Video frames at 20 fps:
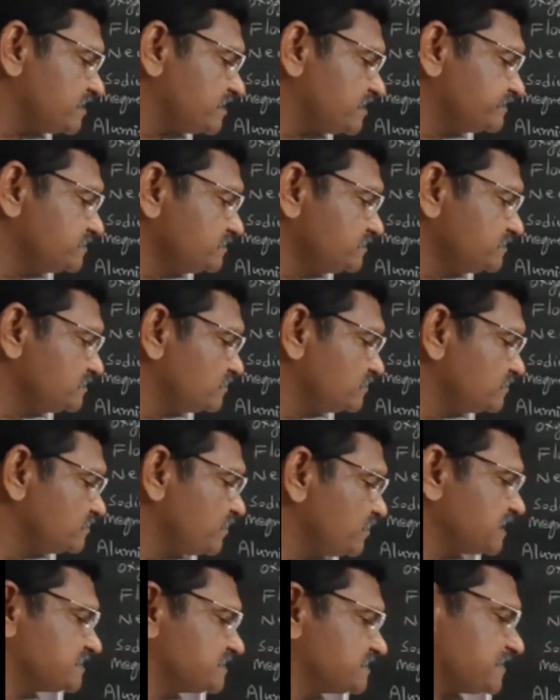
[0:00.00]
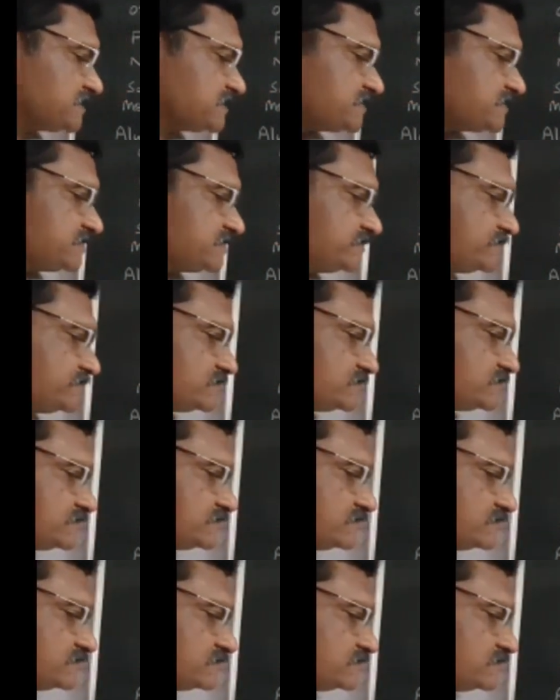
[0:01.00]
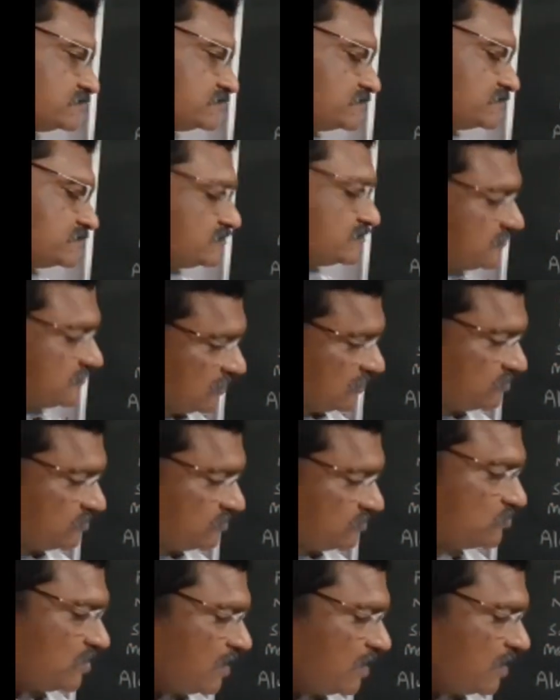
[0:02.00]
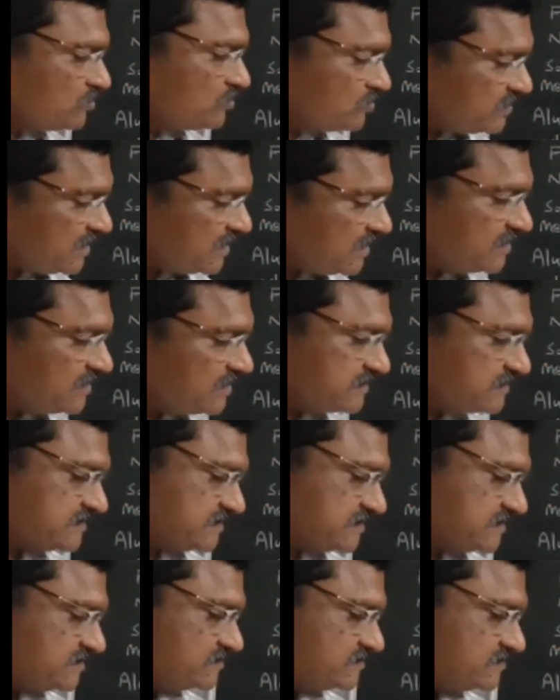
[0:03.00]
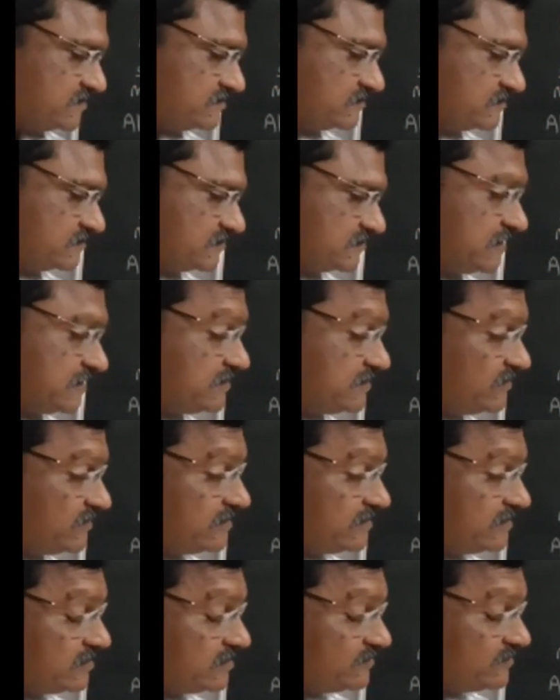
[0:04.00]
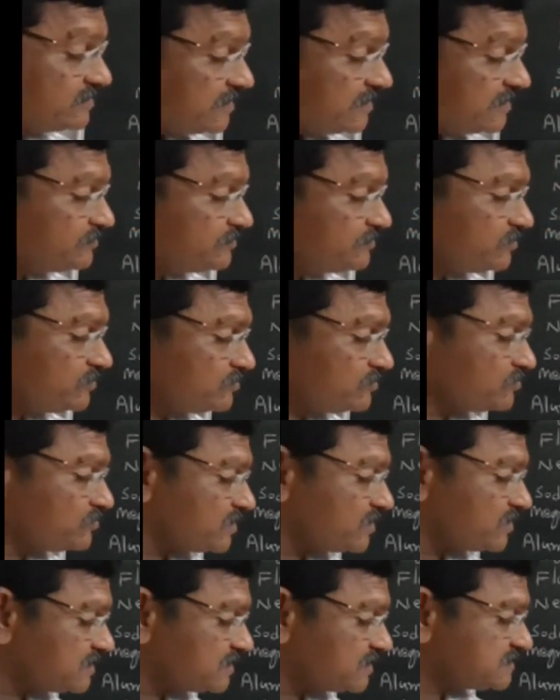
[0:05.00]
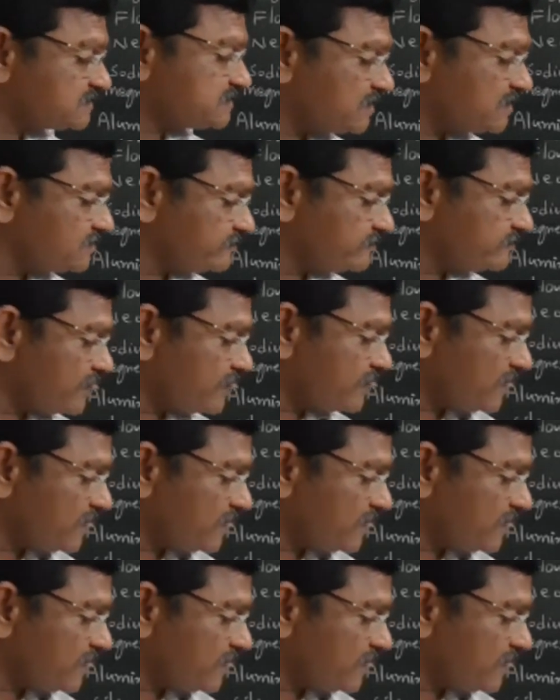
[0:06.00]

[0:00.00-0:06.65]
of phosphorus. You have to draw this. It will help you to understand